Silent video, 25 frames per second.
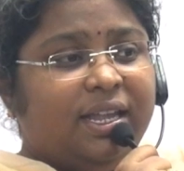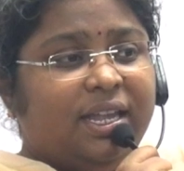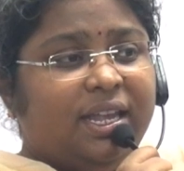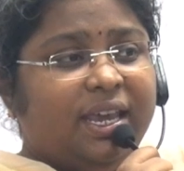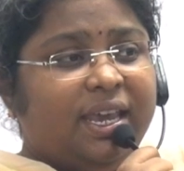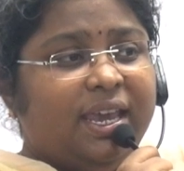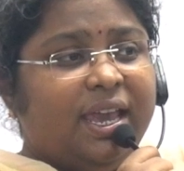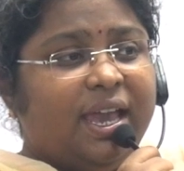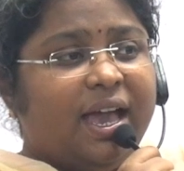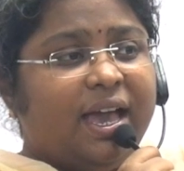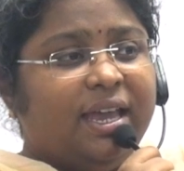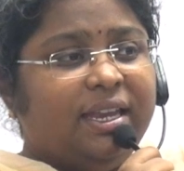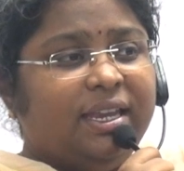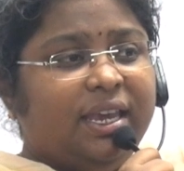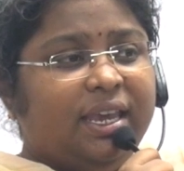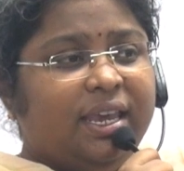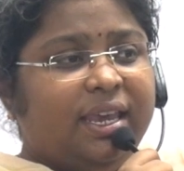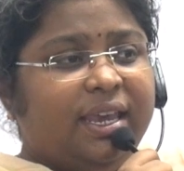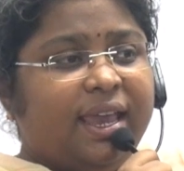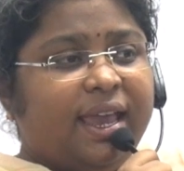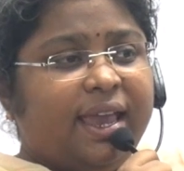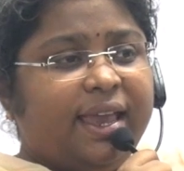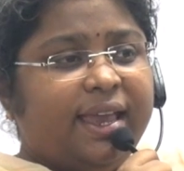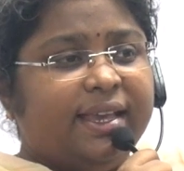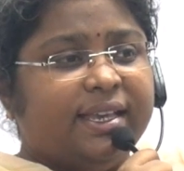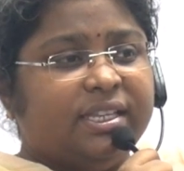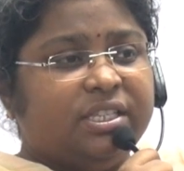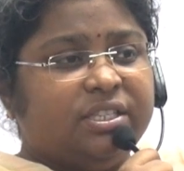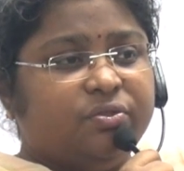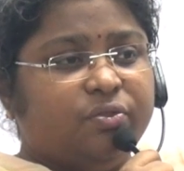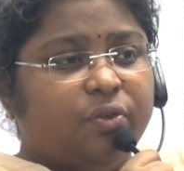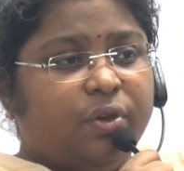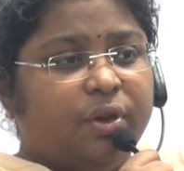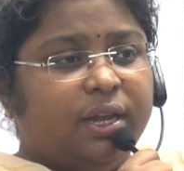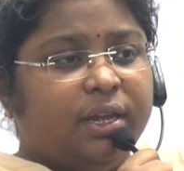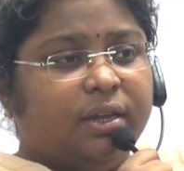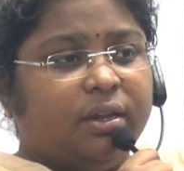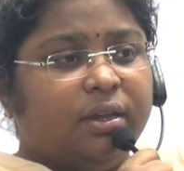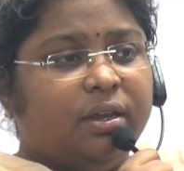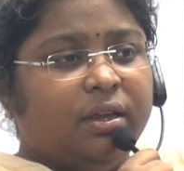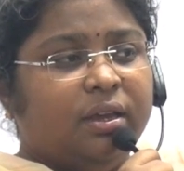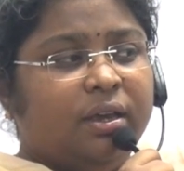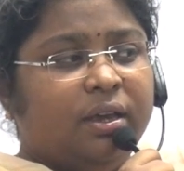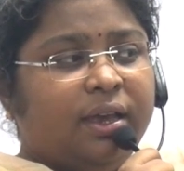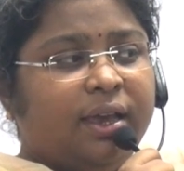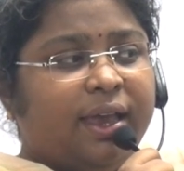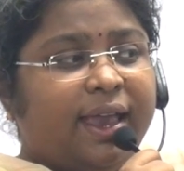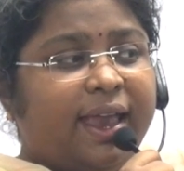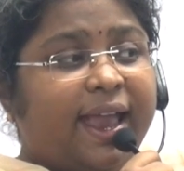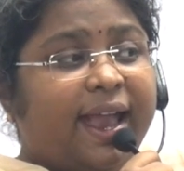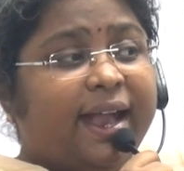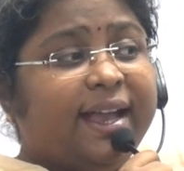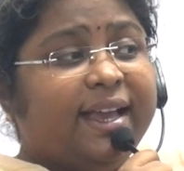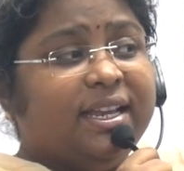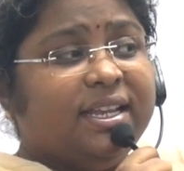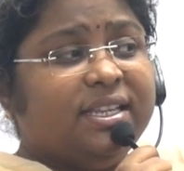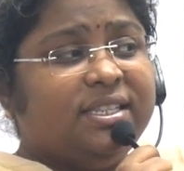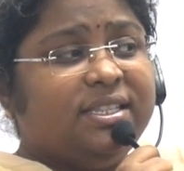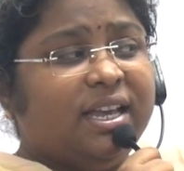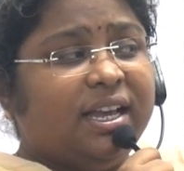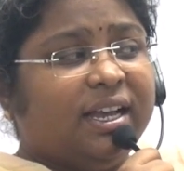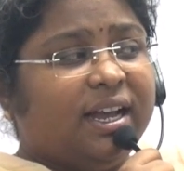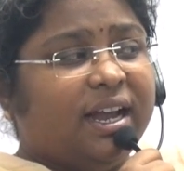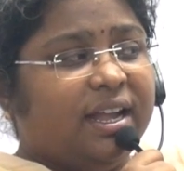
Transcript: TREASON, against the